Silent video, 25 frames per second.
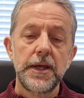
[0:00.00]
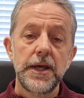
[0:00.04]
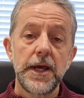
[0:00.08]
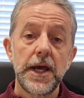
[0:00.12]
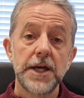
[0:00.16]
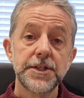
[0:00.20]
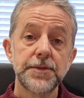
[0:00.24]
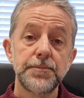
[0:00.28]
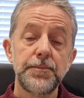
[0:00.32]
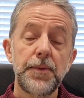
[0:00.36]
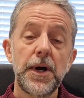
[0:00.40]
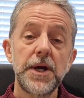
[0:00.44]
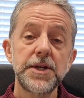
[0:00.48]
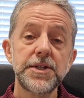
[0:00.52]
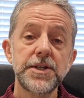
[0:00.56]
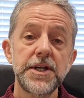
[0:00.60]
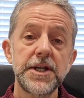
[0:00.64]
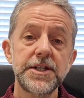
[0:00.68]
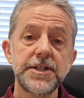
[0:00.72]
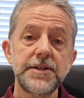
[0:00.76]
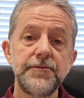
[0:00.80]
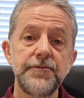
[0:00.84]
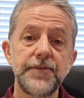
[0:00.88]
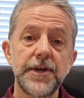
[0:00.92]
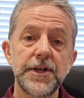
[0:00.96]
As a
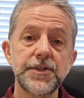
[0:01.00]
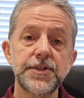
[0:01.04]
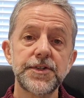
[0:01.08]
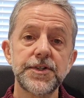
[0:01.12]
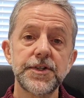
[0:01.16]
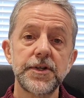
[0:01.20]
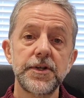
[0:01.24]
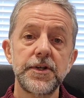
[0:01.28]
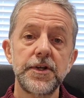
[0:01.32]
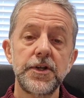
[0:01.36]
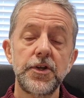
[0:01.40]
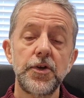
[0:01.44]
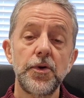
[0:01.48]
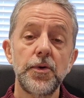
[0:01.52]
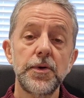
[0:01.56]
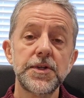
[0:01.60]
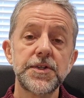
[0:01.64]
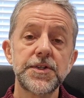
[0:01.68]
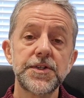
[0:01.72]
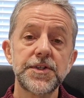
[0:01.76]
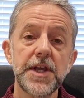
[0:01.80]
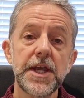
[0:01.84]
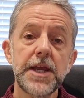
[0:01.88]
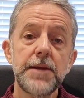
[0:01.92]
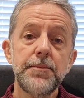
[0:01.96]
buy-to-let investor, you're in the
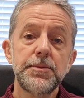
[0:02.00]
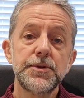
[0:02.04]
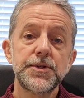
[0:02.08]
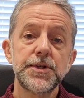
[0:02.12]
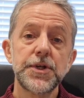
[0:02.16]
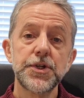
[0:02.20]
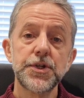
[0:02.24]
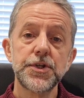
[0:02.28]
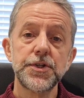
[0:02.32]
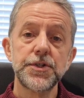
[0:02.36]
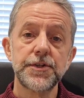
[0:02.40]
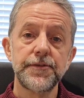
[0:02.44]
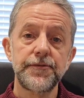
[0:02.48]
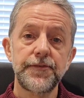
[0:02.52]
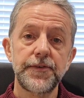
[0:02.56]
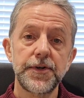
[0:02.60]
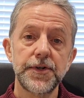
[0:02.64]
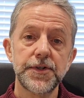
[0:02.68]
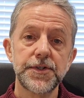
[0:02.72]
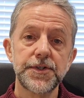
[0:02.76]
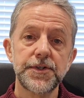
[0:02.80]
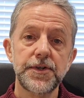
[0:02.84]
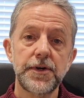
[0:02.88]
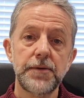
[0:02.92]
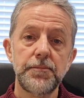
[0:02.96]
same position as a
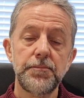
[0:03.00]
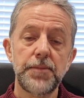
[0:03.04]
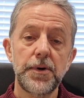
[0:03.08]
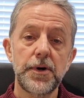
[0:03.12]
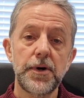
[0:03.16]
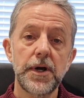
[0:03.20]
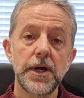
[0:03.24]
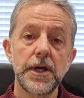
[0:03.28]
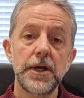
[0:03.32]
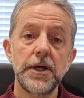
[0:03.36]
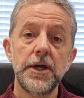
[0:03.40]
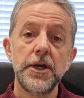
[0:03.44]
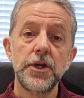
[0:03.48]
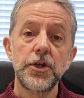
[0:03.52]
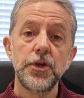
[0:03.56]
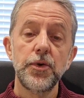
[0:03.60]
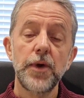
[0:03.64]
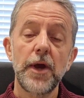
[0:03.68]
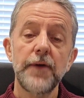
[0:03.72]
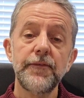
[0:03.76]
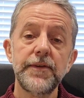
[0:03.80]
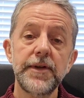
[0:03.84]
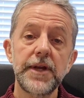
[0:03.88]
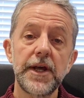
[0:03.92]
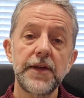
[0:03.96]
first-time buyer. You
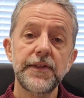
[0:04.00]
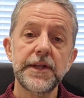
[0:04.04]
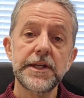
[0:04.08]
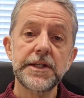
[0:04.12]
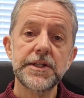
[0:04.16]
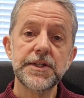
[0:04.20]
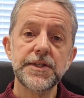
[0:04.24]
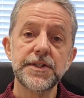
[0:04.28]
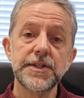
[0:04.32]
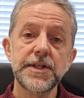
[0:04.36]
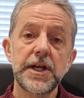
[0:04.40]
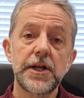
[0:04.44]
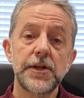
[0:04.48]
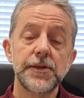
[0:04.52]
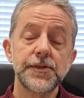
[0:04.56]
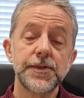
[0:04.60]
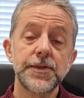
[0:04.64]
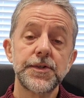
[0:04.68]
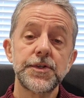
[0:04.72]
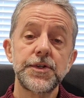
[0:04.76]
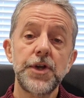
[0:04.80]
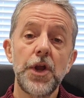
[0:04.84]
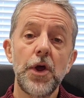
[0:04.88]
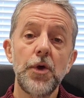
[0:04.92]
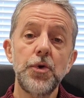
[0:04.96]
have nothing to sell, so
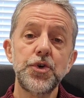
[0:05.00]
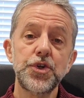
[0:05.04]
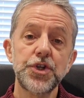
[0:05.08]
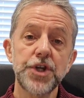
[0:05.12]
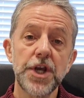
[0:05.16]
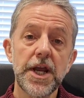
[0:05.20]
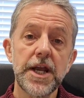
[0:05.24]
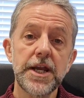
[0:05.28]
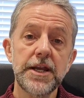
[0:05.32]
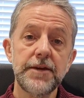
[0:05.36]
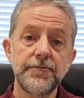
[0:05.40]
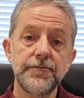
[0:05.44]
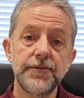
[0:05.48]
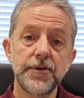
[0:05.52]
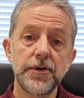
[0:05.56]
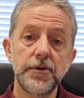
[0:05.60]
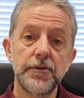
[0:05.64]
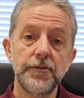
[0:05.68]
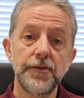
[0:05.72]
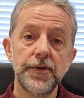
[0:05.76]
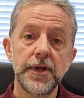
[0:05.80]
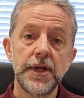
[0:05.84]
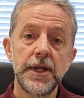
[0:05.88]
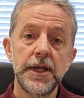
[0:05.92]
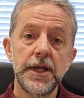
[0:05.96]
there's no chain
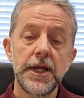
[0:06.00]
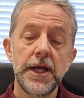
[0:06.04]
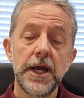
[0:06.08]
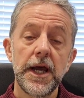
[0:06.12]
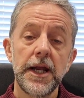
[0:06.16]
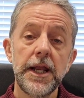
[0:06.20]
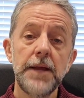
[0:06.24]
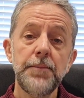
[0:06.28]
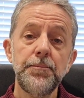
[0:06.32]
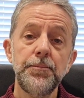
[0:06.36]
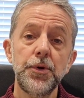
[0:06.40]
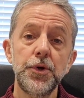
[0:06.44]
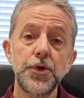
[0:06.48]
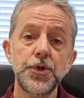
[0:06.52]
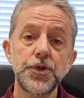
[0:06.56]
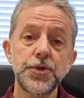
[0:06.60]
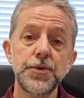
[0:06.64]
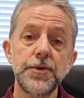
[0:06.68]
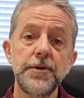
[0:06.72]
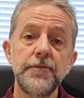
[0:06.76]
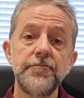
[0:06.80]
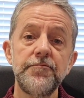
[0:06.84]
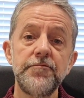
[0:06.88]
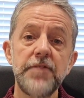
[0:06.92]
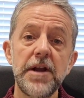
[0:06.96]
involved, and that puts
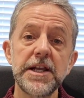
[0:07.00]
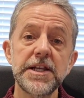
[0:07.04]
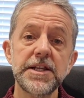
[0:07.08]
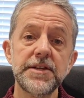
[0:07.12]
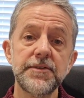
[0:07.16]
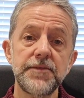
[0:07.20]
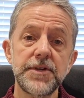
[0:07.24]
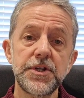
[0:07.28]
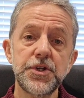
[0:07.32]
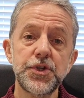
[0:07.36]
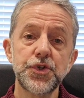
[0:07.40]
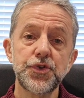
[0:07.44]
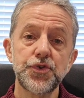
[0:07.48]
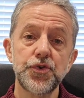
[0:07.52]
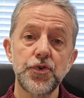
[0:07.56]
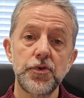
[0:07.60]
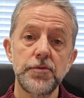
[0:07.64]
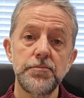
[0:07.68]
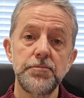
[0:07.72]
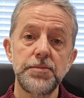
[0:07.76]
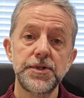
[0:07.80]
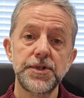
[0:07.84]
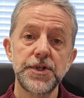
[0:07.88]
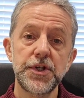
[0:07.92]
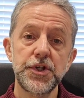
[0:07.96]
you in a relatively
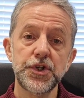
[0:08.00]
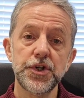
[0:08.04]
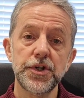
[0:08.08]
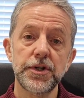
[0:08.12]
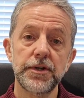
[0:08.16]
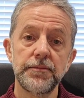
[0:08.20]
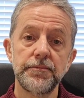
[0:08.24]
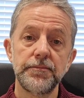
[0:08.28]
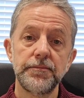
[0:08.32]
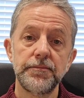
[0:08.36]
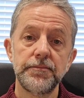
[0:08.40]
strong position.